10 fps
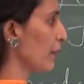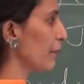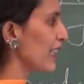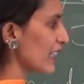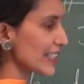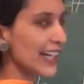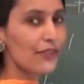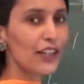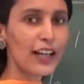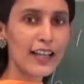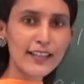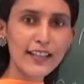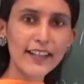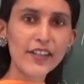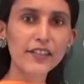Mir Jafar
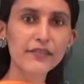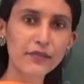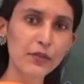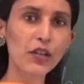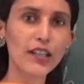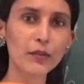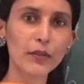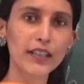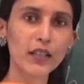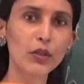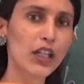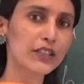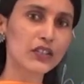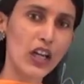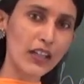easily got fooled with the
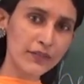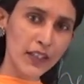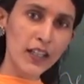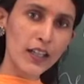words of